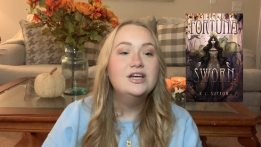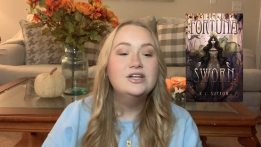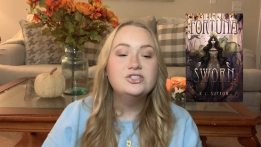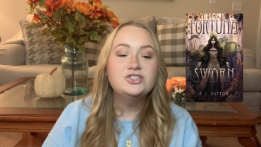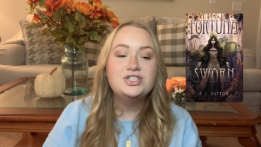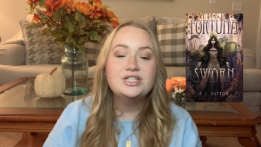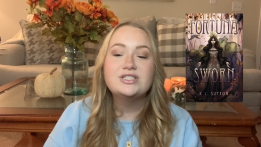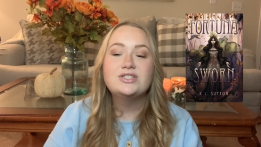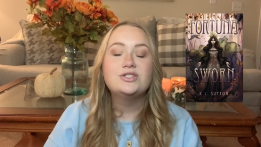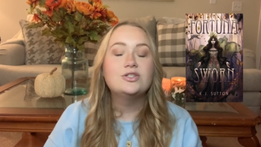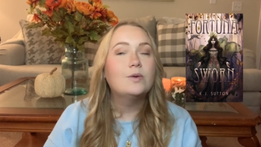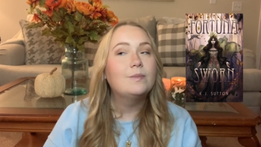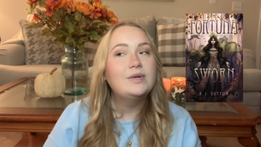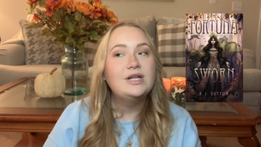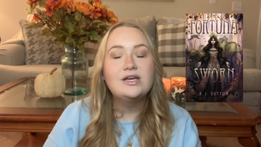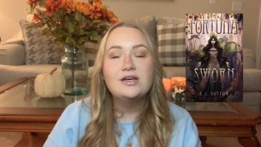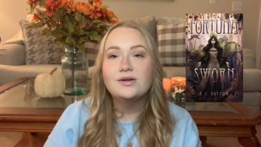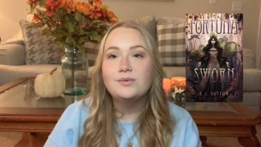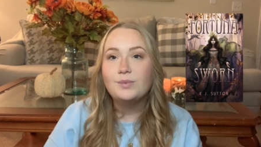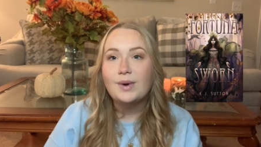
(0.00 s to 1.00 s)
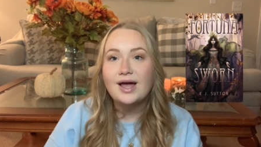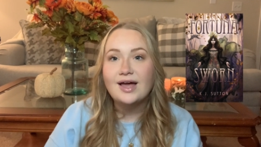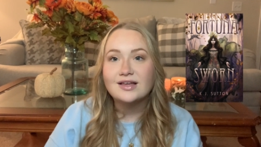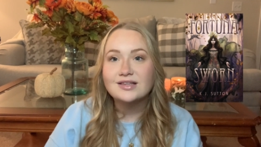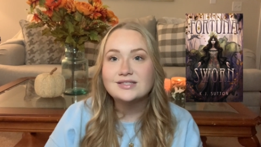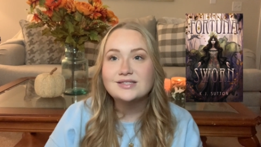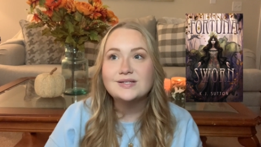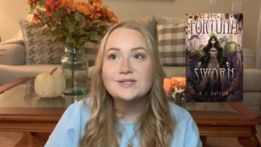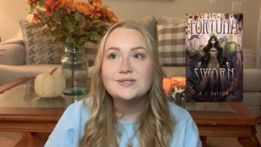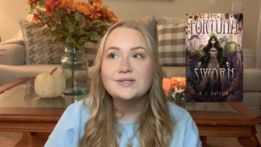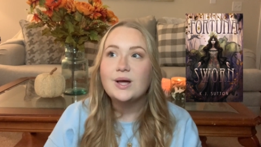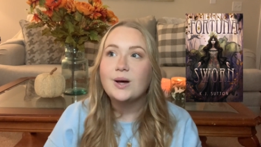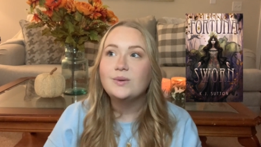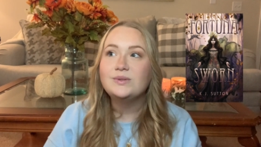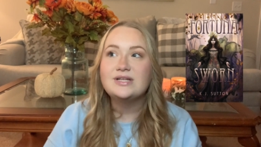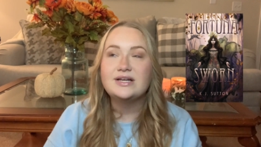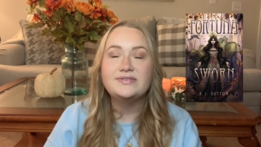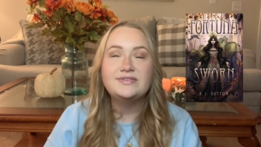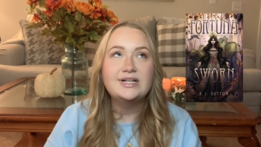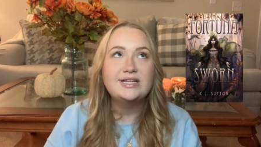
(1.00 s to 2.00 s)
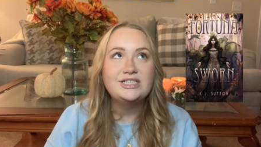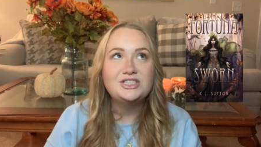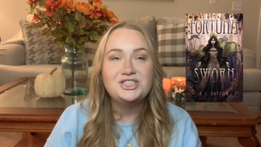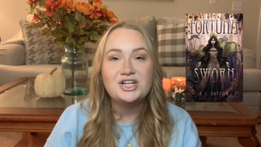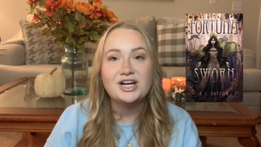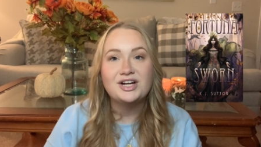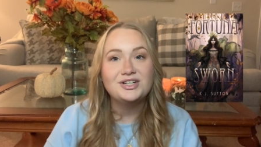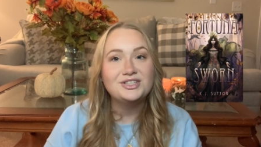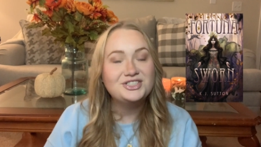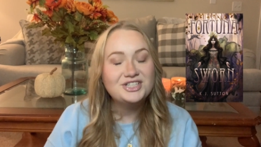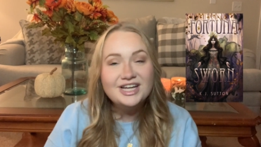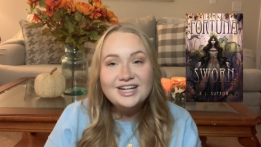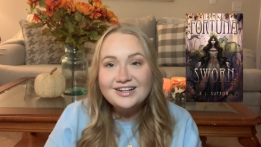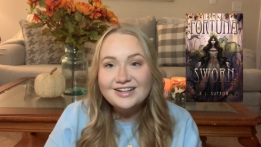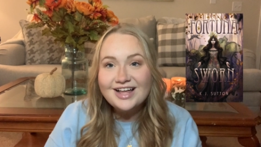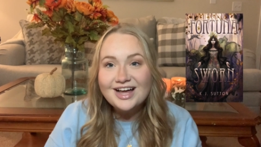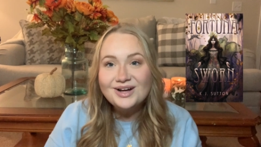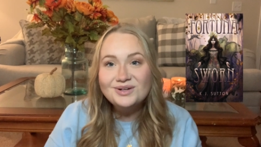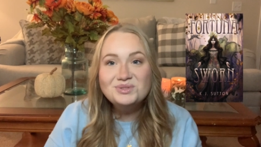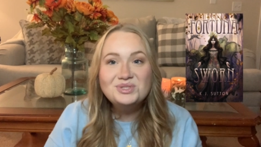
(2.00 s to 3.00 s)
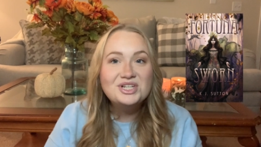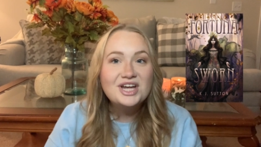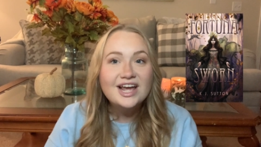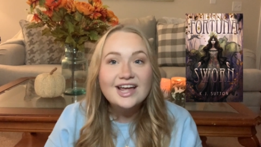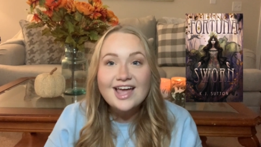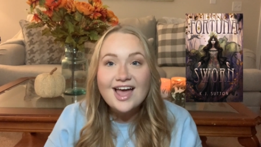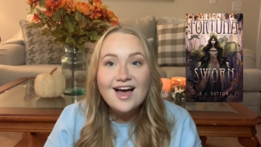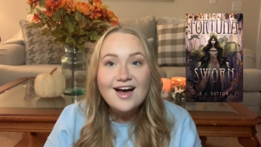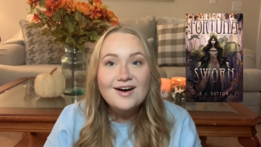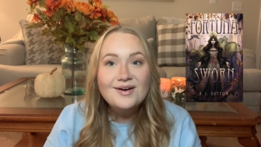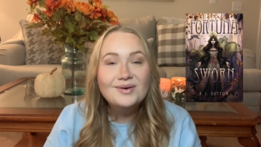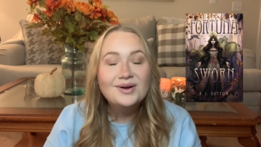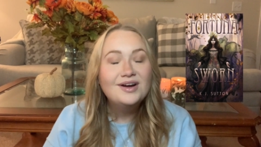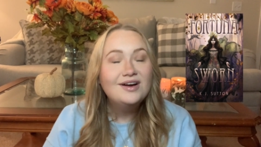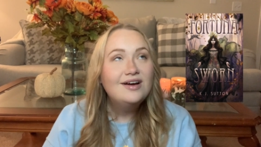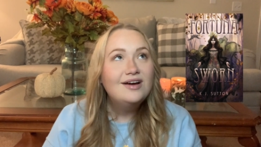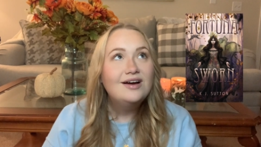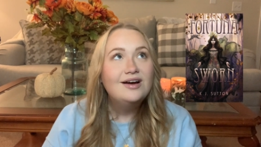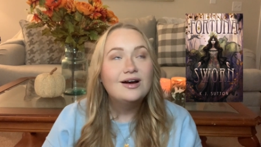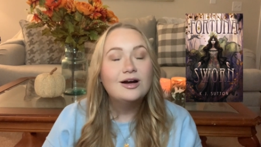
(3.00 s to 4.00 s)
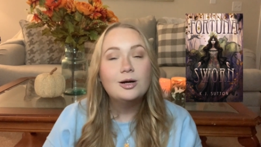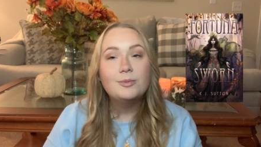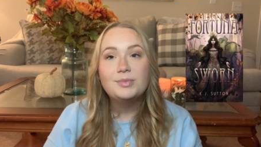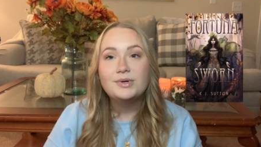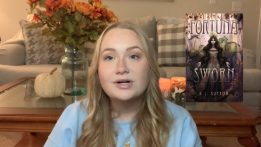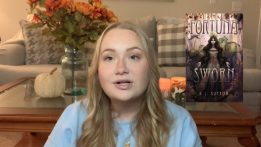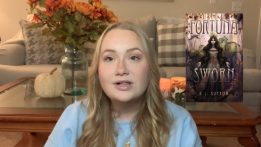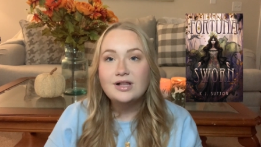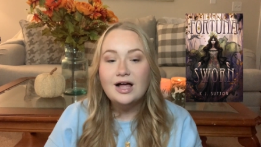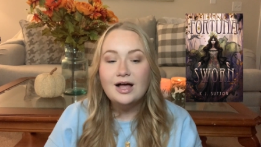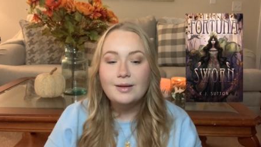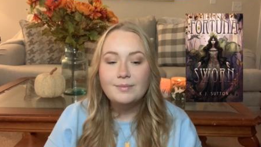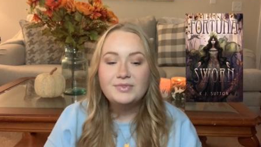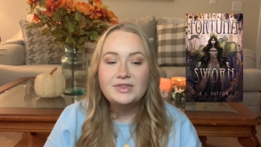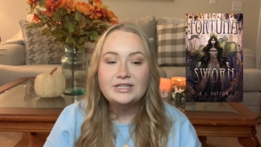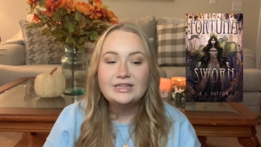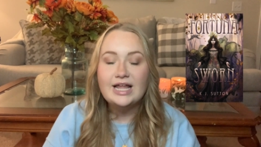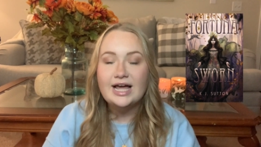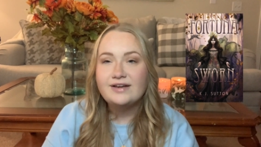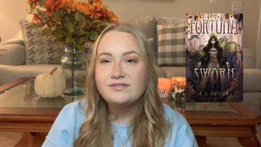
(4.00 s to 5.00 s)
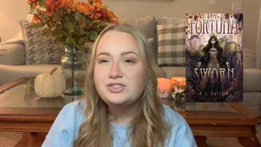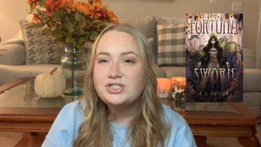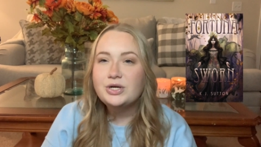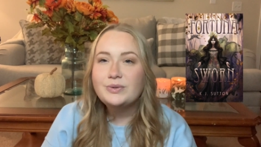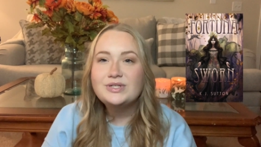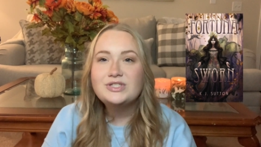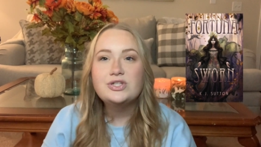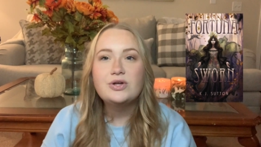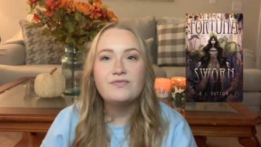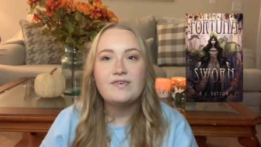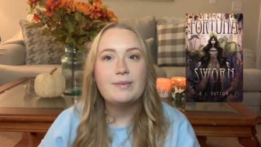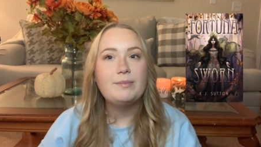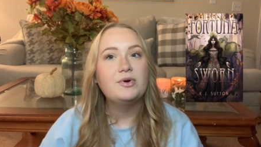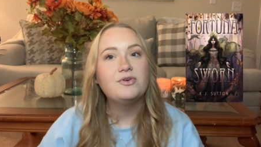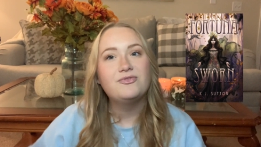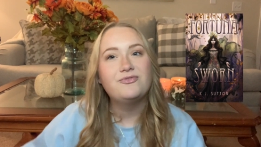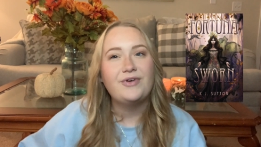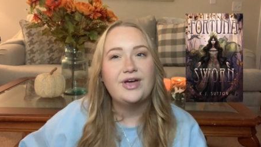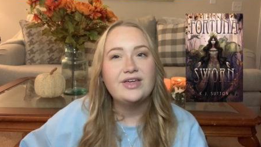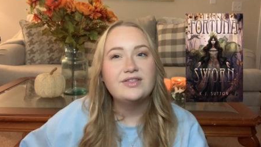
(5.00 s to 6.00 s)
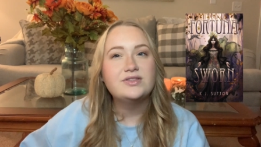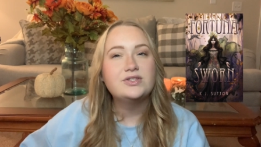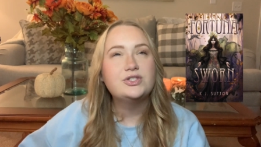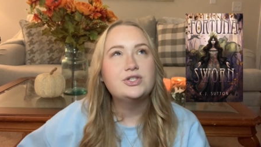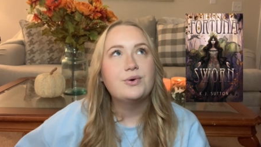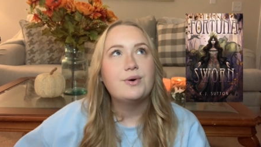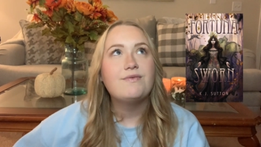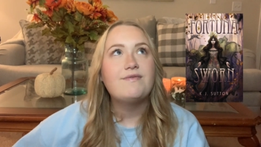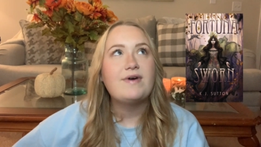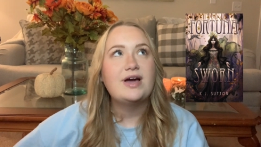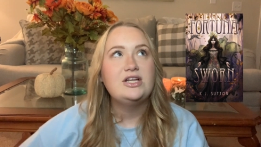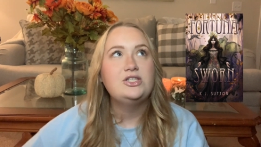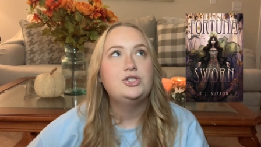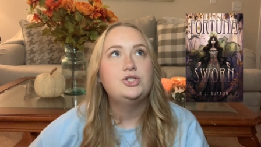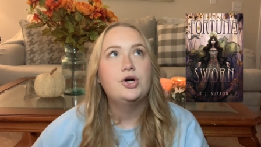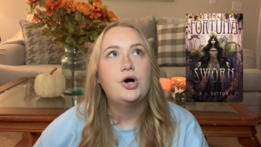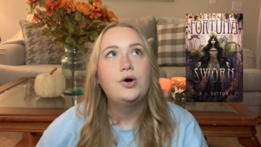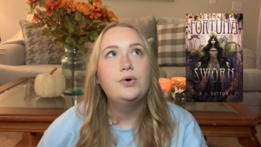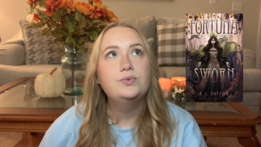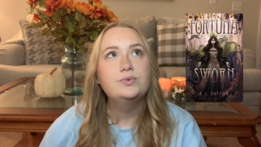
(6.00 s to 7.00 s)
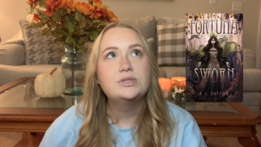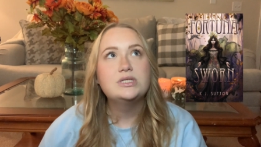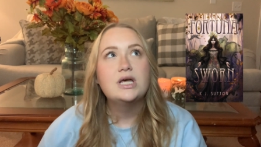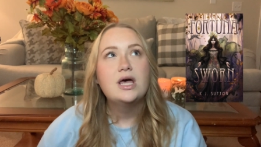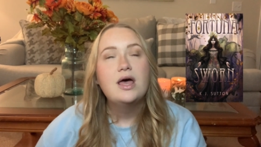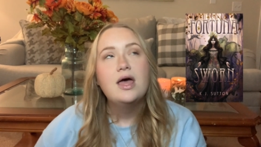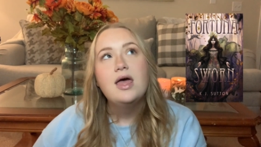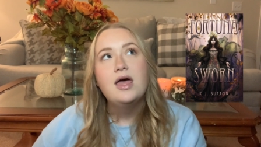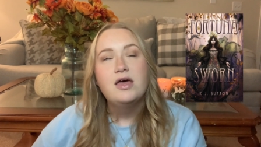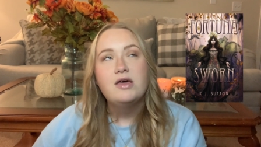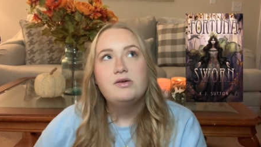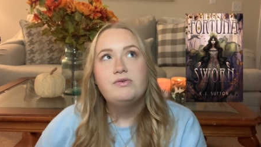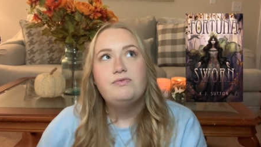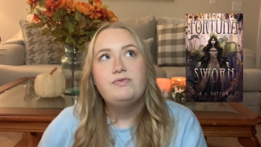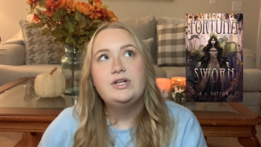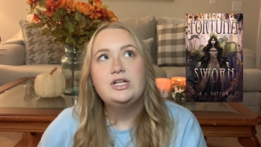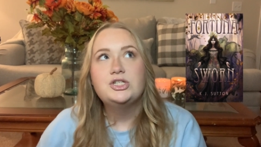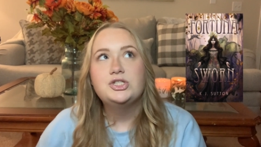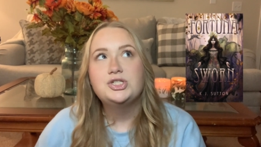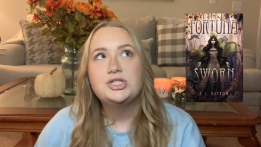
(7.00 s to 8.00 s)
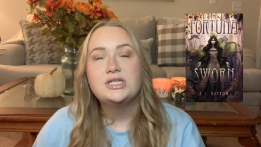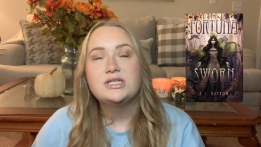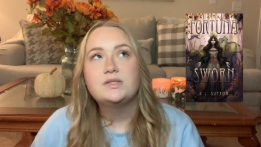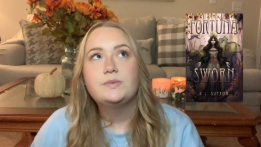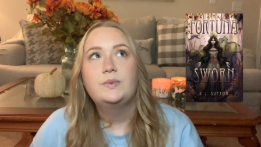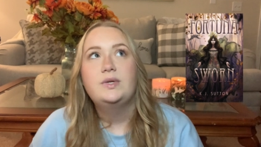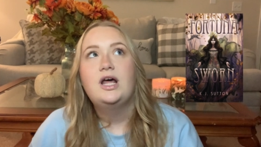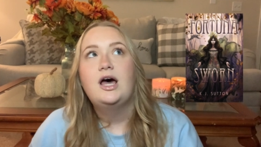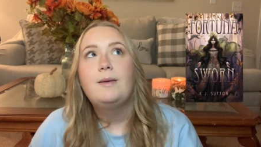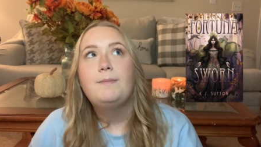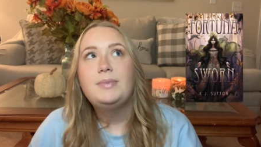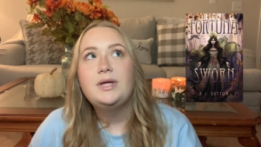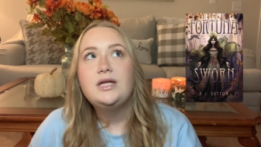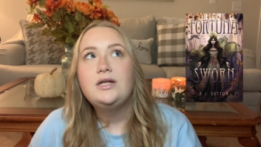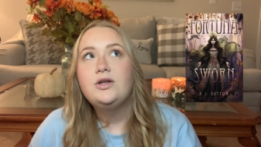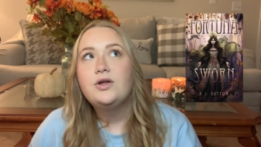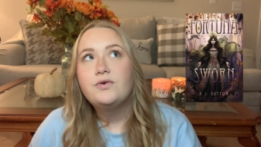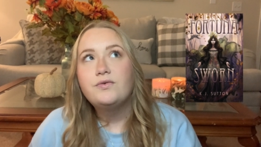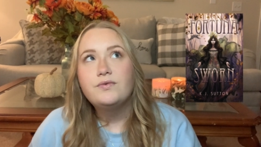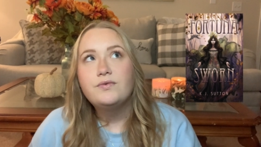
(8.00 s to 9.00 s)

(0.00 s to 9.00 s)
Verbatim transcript: She has so many good recs, so definitely check her channel out. Check out her book club. The live show is November 5th, so if I don't finish this one up in